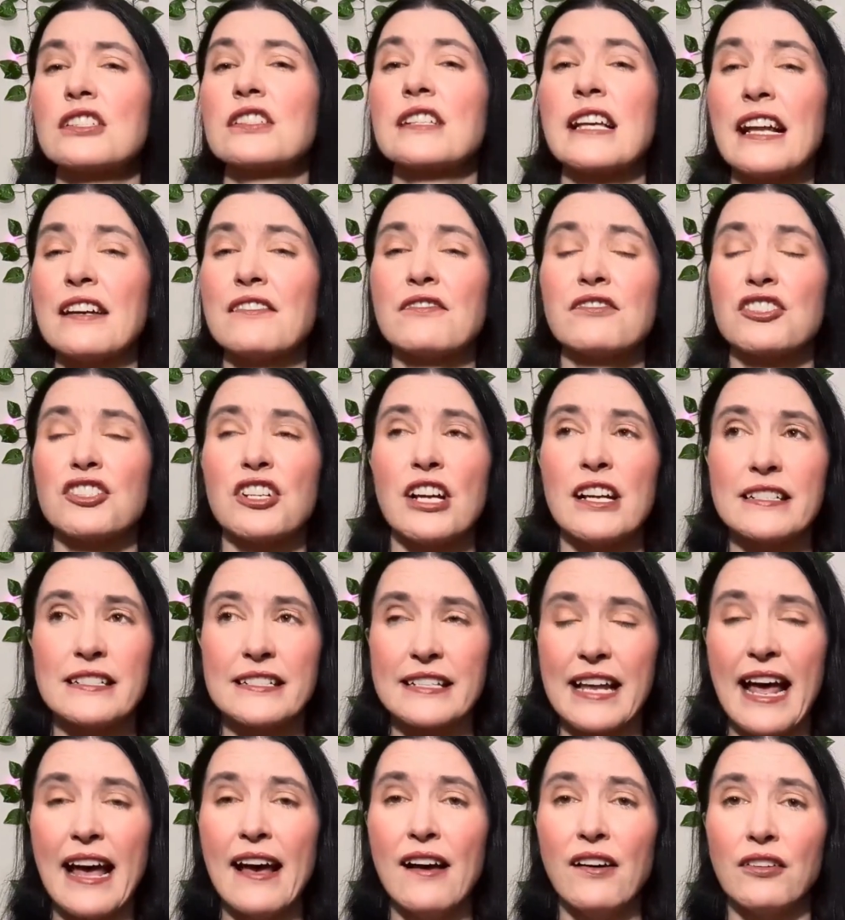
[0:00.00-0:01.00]
kind of shut
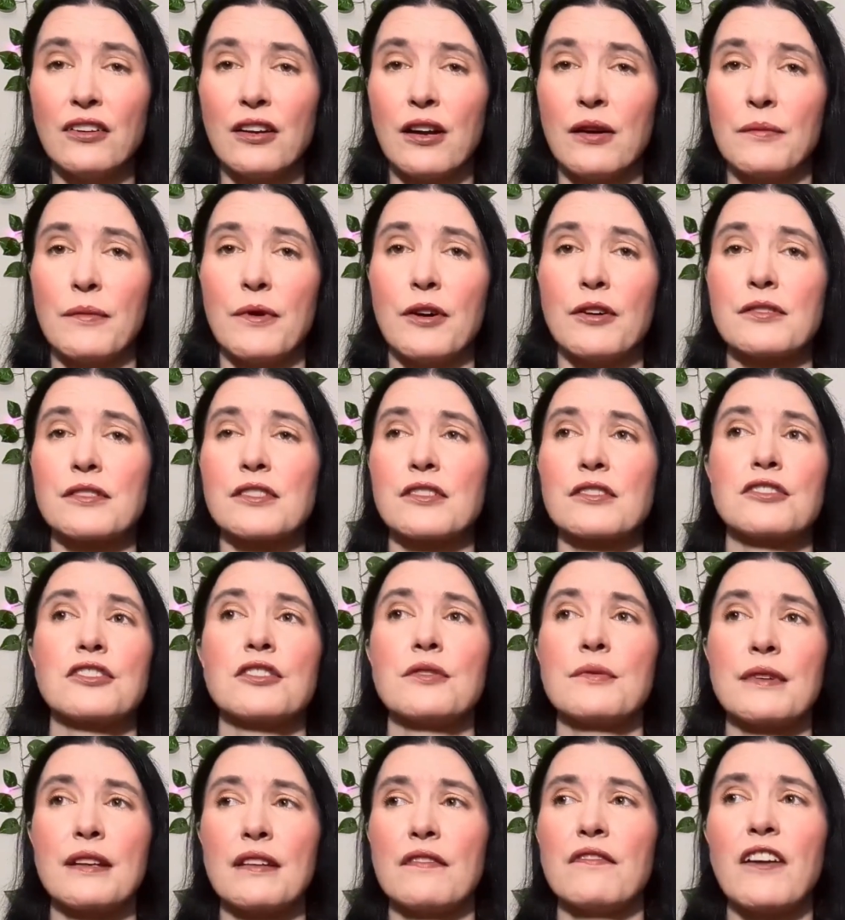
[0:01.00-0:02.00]
down almost, or
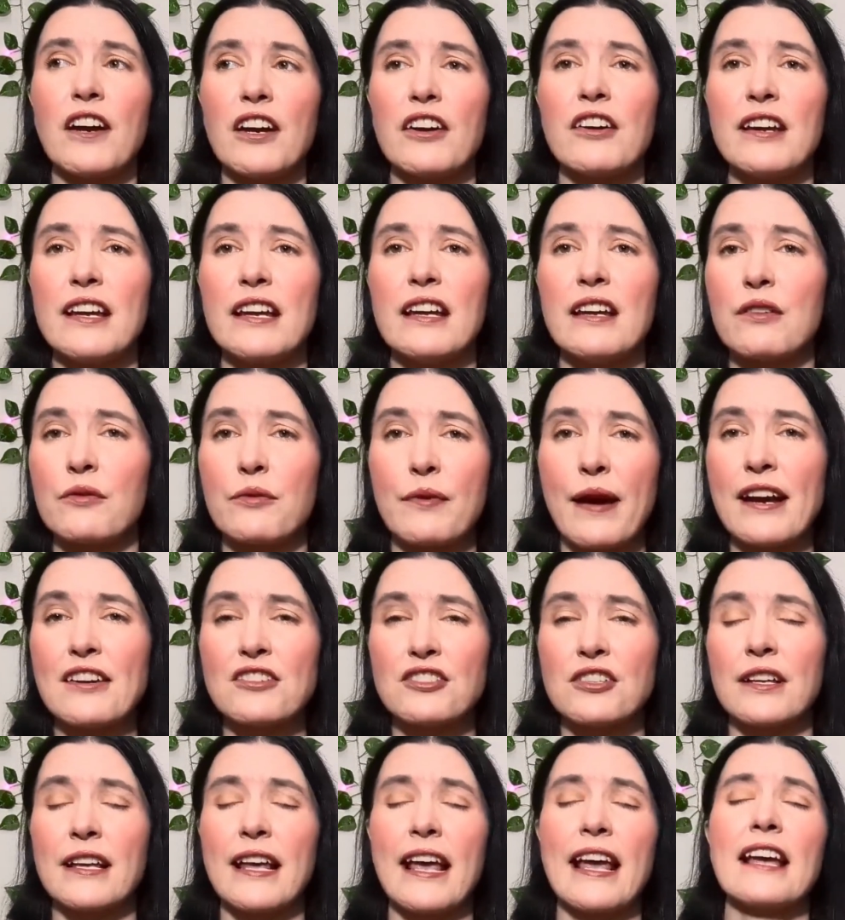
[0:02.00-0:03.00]
she would get very
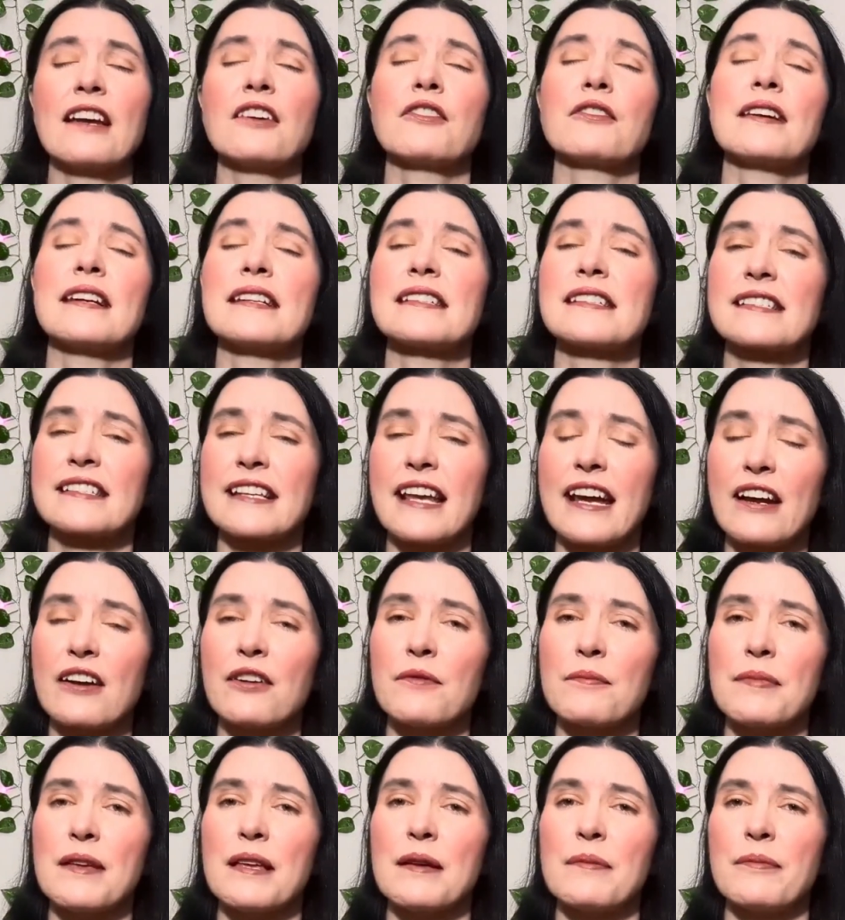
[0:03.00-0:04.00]
irrationally angry and
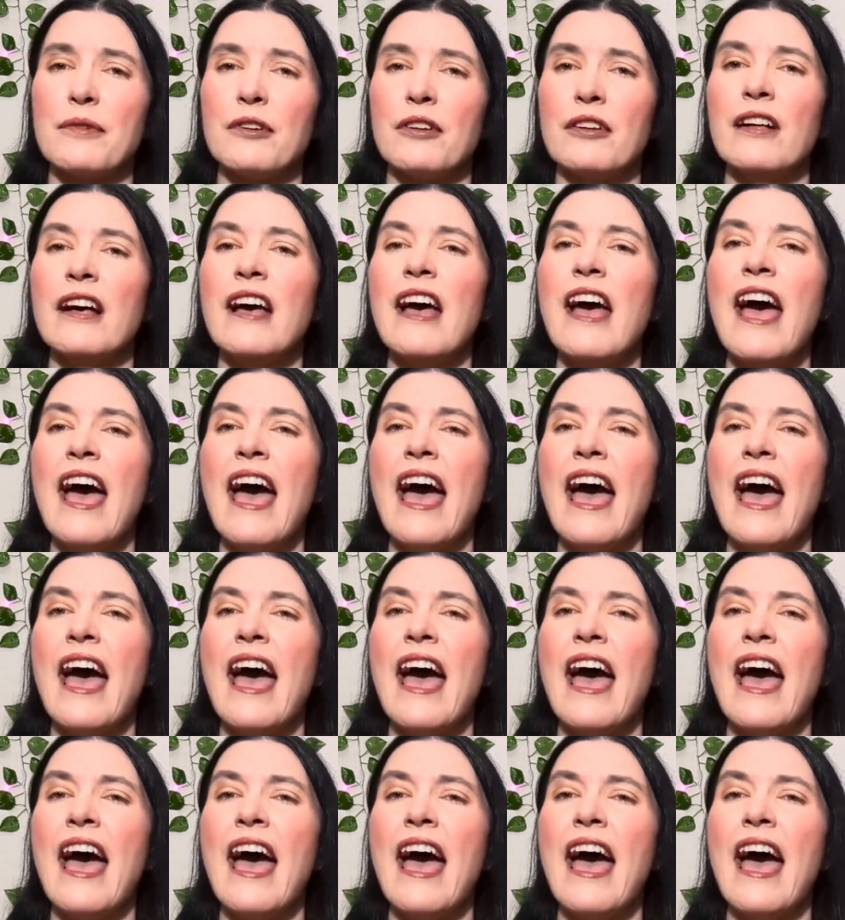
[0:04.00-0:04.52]
scare people.